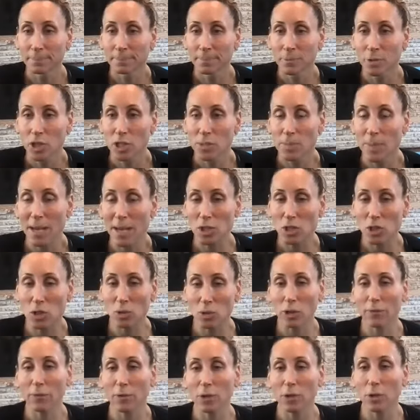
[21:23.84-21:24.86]
Just make
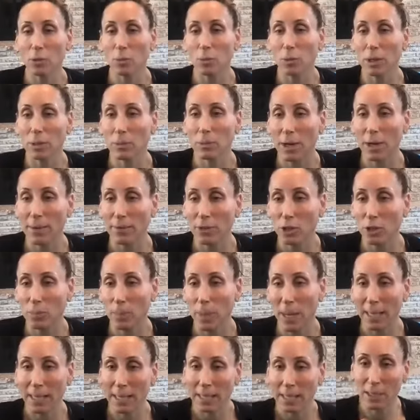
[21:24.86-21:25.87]
sure if you're, whatever you're
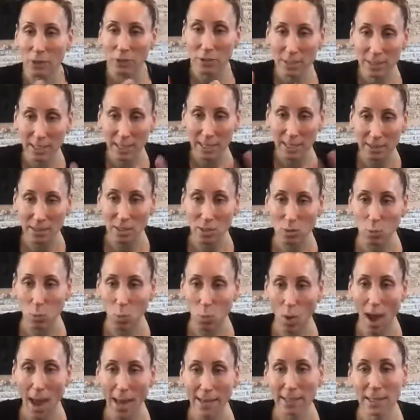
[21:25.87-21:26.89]
picking, your stance is
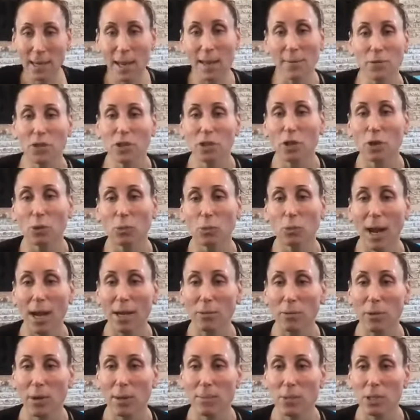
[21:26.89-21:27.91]
wide enough so your
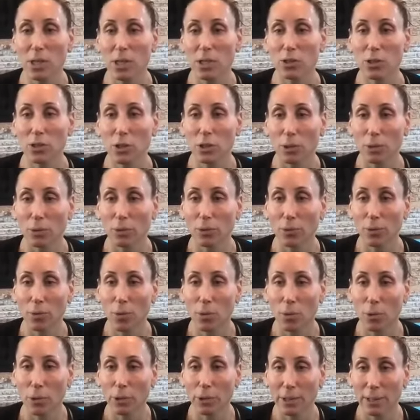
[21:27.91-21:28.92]
right ribs can turn
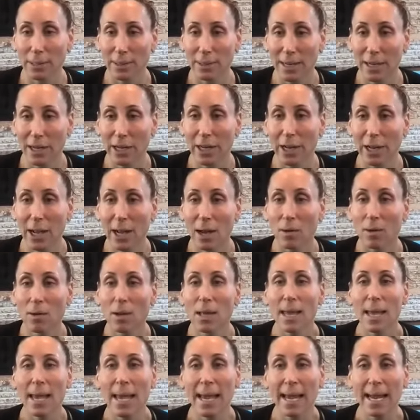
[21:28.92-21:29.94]
forward. There you go.
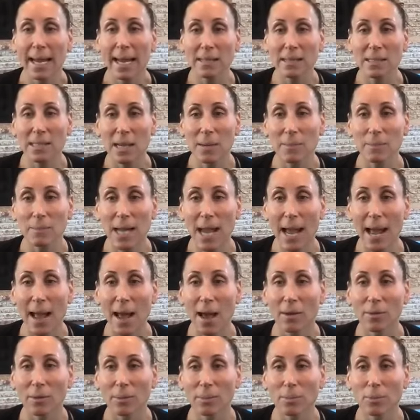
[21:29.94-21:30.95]
Hands come
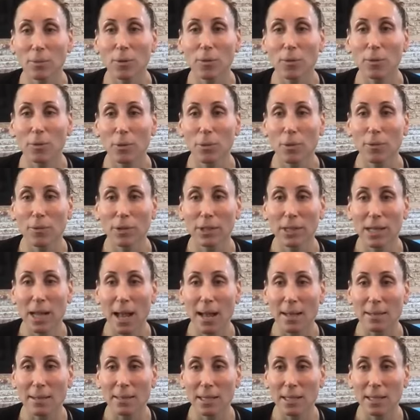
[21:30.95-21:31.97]
down, move through a
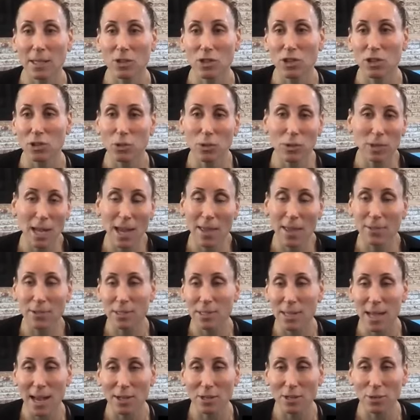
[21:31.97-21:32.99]
vinyasa. You just do the other
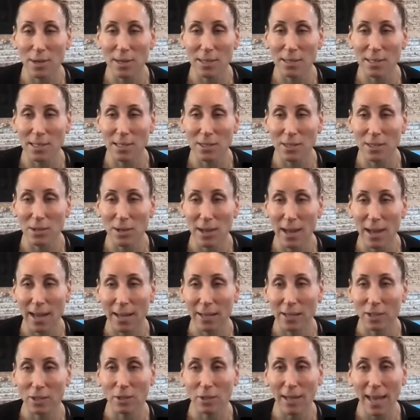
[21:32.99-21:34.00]
side, Tracy. It's
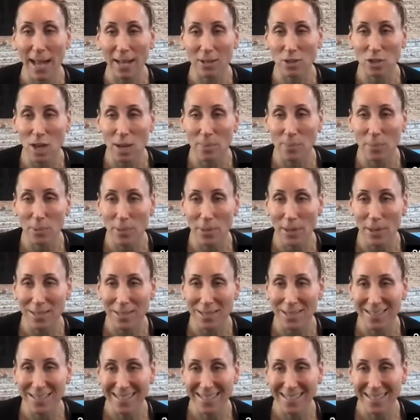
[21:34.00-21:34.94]
okay. You'll catch up with us.